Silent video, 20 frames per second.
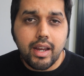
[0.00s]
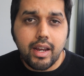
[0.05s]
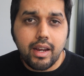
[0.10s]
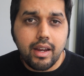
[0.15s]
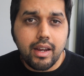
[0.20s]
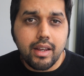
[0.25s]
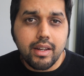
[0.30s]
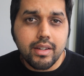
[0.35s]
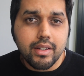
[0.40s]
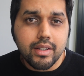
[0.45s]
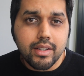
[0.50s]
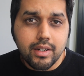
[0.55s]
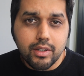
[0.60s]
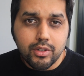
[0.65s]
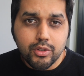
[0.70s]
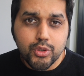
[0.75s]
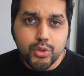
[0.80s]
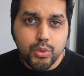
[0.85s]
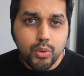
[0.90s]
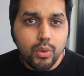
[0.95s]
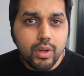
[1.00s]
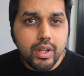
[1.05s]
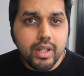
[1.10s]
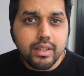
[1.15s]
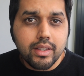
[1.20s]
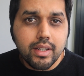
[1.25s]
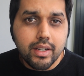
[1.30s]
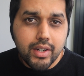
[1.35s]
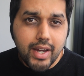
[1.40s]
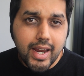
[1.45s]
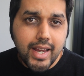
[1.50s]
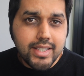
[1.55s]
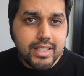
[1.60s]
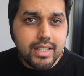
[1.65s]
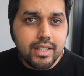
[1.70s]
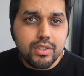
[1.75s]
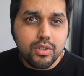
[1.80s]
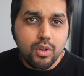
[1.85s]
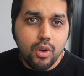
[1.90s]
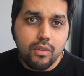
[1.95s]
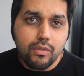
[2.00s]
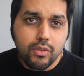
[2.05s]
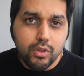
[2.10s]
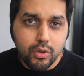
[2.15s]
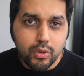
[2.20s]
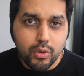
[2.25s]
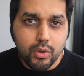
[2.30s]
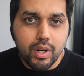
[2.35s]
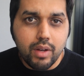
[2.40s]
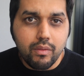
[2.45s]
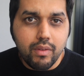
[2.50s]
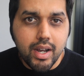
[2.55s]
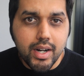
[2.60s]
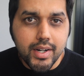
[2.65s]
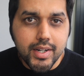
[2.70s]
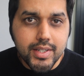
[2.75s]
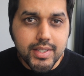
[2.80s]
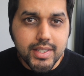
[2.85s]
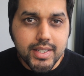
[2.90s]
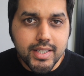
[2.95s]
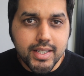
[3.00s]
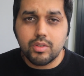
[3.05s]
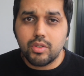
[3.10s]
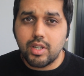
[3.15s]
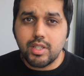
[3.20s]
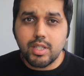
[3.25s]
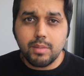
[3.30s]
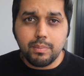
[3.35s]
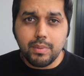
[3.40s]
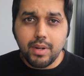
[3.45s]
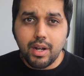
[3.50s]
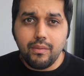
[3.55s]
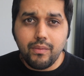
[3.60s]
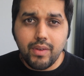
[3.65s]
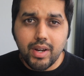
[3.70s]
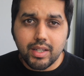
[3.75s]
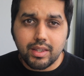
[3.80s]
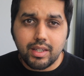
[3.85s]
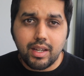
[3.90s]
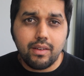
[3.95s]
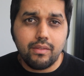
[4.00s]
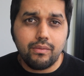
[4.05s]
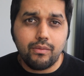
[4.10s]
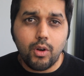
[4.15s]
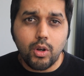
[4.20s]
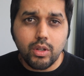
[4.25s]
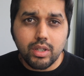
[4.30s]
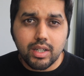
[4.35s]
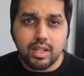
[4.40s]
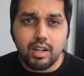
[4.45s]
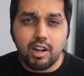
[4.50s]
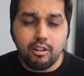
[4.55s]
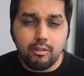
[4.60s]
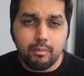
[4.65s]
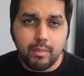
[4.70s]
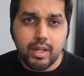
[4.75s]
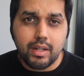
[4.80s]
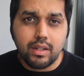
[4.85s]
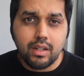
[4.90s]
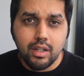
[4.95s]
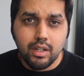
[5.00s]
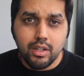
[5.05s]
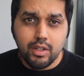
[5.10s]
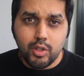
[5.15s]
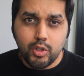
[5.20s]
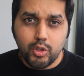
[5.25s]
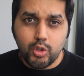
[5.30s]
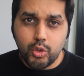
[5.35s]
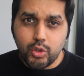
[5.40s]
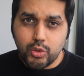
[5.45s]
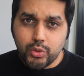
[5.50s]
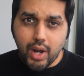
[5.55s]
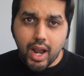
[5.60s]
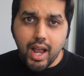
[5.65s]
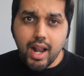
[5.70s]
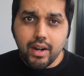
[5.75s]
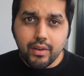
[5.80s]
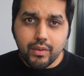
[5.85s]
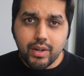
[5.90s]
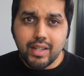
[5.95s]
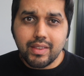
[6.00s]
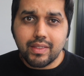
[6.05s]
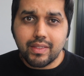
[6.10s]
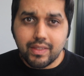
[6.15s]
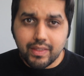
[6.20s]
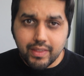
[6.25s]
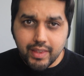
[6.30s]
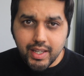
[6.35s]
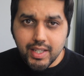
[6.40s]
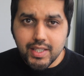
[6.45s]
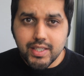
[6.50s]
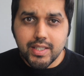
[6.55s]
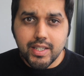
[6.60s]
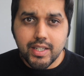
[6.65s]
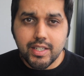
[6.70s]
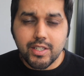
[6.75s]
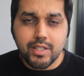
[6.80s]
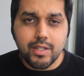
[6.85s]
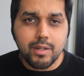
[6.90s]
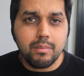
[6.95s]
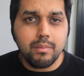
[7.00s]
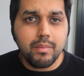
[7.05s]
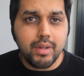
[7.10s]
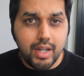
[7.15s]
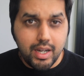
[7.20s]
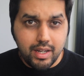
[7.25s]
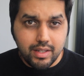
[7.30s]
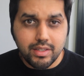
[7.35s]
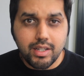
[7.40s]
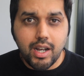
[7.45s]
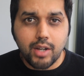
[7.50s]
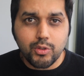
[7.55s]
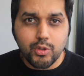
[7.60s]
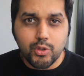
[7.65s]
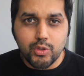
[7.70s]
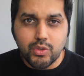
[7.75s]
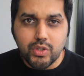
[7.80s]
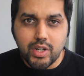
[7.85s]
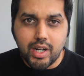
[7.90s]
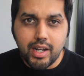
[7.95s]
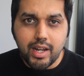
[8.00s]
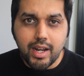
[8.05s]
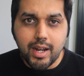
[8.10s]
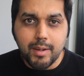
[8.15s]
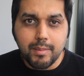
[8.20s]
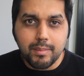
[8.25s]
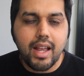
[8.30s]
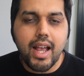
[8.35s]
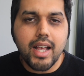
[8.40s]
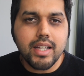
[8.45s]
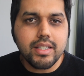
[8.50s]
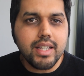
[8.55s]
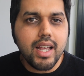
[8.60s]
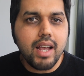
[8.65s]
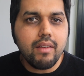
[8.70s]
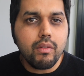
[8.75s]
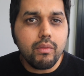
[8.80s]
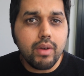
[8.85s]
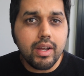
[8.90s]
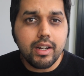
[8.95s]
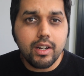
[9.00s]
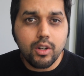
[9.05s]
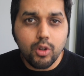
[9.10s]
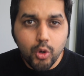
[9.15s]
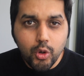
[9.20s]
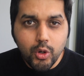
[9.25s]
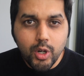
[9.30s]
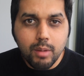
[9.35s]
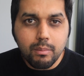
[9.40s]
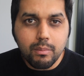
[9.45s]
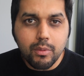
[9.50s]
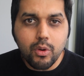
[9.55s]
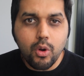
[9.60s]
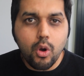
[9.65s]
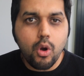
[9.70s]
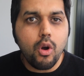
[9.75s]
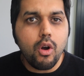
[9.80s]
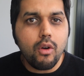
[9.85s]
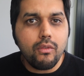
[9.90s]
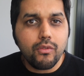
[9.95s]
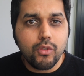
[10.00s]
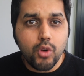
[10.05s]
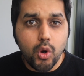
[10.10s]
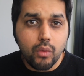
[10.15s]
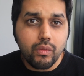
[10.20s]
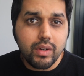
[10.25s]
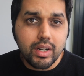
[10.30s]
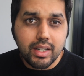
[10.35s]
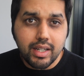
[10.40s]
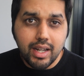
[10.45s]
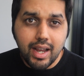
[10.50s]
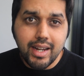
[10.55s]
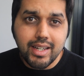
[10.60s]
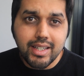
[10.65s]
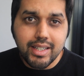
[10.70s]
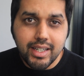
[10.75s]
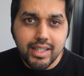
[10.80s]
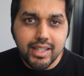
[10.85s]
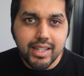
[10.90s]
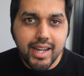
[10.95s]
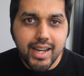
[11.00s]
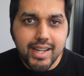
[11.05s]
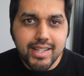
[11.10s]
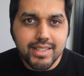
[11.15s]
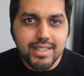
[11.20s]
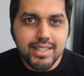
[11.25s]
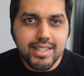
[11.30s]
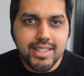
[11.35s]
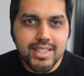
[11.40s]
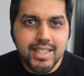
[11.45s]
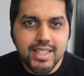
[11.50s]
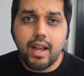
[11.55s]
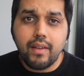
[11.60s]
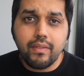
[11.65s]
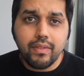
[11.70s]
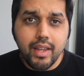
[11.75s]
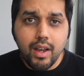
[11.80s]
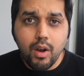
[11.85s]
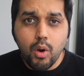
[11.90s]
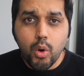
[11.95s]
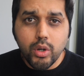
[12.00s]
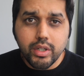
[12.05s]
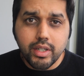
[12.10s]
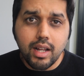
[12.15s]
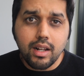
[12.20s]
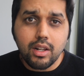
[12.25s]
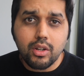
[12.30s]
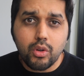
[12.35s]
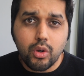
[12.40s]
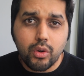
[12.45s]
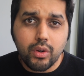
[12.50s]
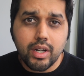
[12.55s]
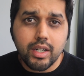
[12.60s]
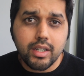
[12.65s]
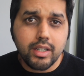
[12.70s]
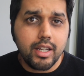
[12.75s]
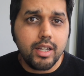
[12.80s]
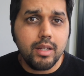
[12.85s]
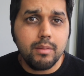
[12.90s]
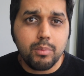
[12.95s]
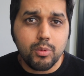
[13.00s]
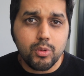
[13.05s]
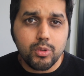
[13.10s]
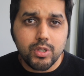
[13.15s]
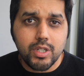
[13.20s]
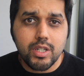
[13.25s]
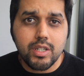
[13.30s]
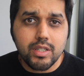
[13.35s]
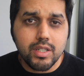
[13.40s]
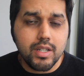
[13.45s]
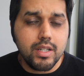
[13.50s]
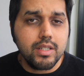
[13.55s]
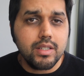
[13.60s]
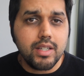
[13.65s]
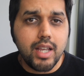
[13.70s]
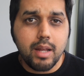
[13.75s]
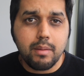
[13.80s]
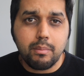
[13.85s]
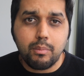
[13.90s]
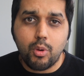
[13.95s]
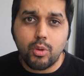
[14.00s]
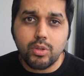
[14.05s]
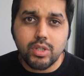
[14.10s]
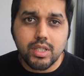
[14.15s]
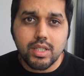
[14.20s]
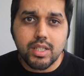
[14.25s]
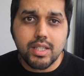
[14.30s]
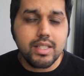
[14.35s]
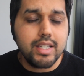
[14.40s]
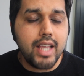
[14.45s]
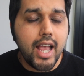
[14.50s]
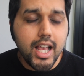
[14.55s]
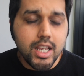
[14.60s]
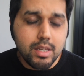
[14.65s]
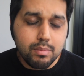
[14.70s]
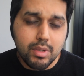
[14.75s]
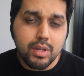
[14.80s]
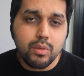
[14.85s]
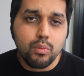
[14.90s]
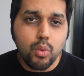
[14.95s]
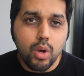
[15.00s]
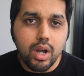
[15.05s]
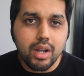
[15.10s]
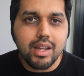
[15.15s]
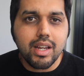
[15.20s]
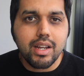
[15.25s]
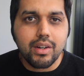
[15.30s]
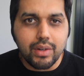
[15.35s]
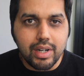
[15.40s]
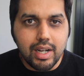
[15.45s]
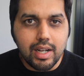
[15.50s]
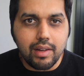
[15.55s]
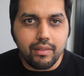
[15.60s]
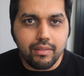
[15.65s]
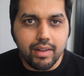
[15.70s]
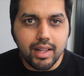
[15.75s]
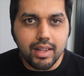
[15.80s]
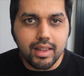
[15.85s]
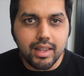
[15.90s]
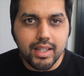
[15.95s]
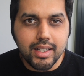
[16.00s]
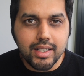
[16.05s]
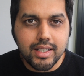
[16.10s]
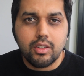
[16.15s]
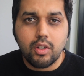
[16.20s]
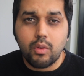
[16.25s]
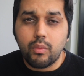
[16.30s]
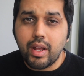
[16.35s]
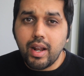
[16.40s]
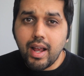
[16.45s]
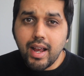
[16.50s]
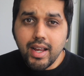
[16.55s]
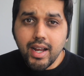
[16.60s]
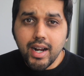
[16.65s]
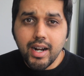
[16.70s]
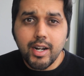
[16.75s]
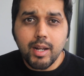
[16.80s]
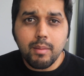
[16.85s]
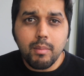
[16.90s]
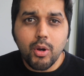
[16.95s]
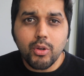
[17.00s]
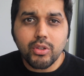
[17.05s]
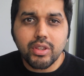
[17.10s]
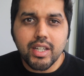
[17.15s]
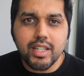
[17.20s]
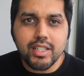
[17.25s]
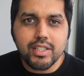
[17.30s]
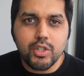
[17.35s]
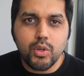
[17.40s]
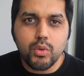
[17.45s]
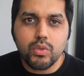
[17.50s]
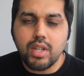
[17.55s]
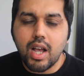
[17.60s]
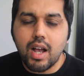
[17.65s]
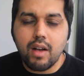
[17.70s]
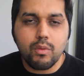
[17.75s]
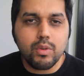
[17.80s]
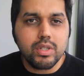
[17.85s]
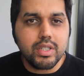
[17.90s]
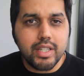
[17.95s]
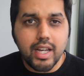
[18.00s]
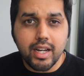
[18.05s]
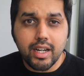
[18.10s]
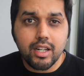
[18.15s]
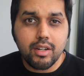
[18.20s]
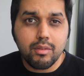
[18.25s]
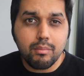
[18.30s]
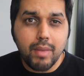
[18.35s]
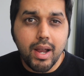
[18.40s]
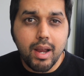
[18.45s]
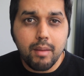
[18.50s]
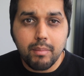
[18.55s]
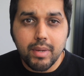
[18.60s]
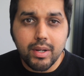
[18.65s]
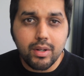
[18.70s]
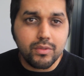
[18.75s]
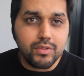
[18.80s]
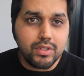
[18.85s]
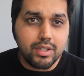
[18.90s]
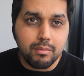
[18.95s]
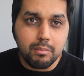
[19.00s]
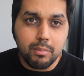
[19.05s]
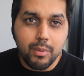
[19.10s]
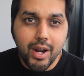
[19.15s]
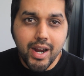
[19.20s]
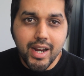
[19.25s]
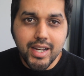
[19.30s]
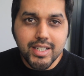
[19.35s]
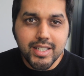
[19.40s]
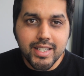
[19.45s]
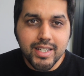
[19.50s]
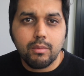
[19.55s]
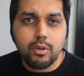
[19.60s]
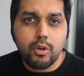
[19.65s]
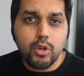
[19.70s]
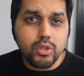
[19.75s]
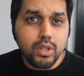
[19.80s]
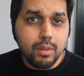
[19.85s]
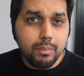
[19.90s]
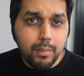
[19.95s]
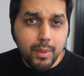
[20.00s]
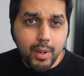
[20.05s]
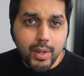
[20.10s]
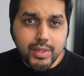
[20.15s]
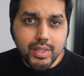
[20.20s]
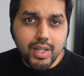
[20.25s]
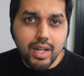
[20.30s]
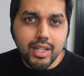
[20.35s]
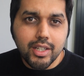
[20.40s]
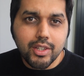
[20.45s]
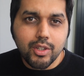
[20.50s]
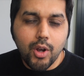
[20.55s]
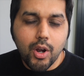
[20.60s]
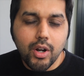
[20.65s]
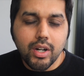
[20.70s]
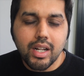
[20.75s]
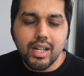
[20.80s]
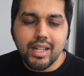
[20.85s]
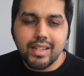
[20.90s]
in controlling the cases of coronavirus. So it's a perfect thing for the government to trial run this system in South Australia, as they have a very low number of COVID-19 cases and their hotel quarantine procedures and processes has been working really well. Now, when I heard about this news, I was taken by a bit of surprise because I personally thought